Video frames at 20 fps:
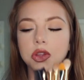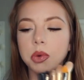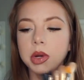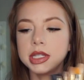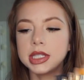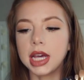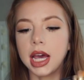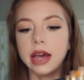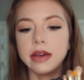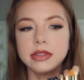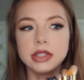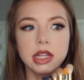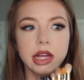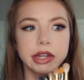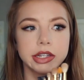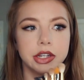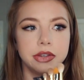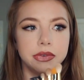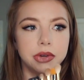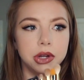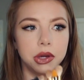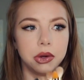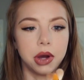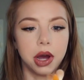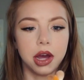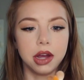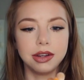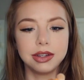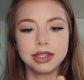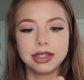are the ones I have selected for you
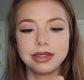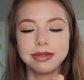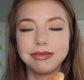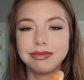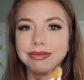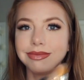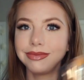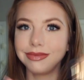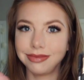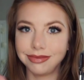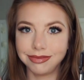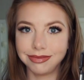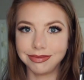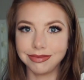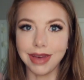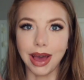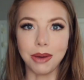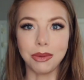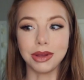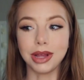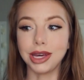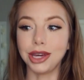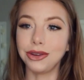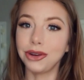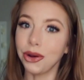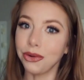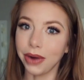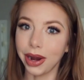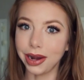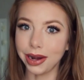guys. I will let you
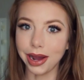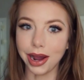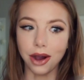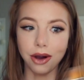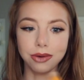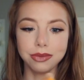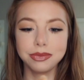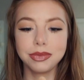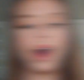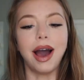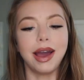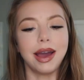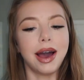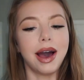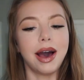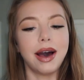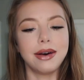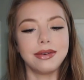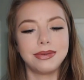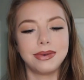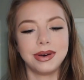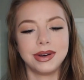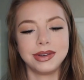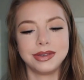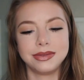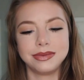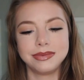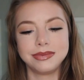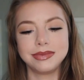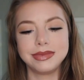know right now. I
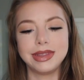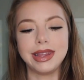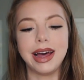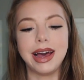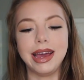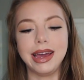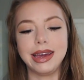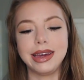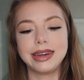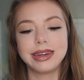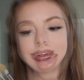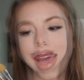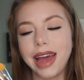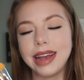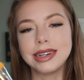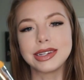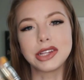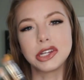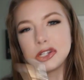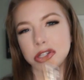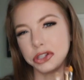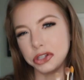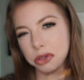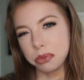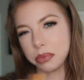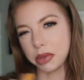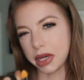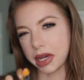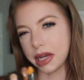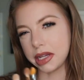have like endless
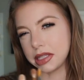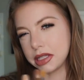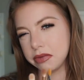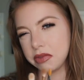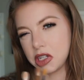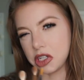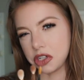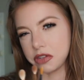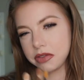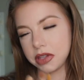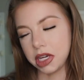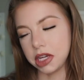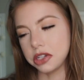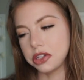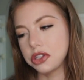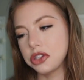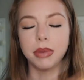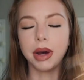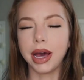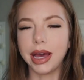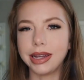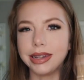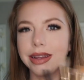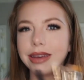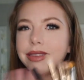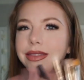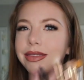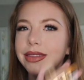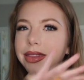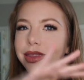duplicates of each of these,
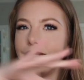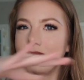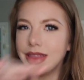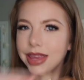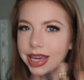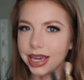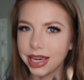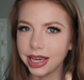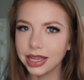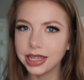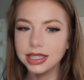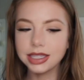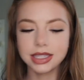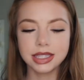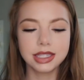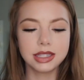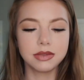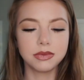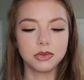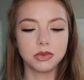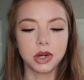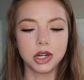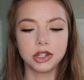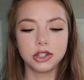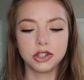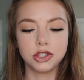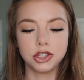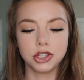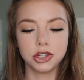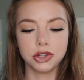but these
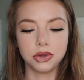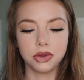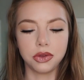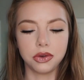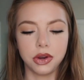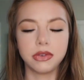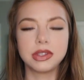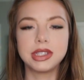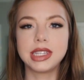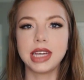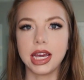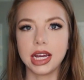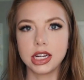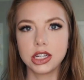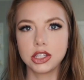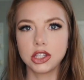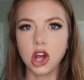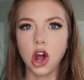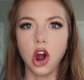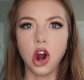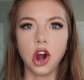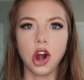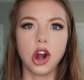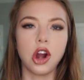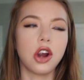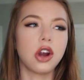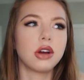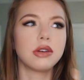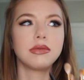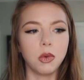1, 2, 3, 6
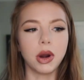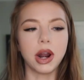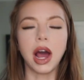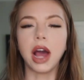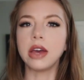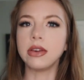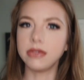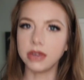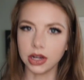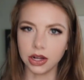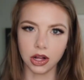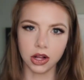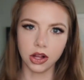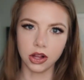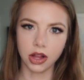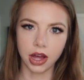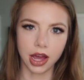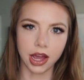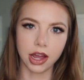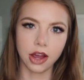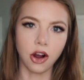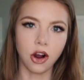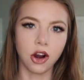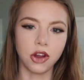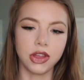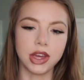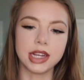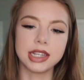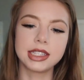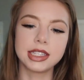are what I feel like
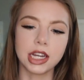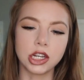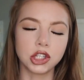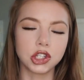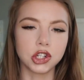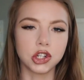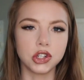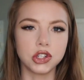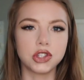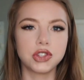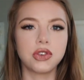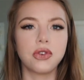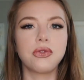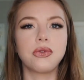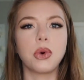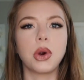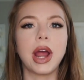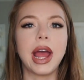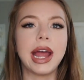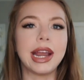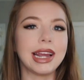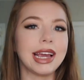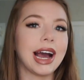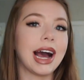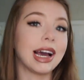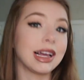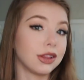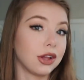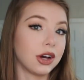are the essentials for any eye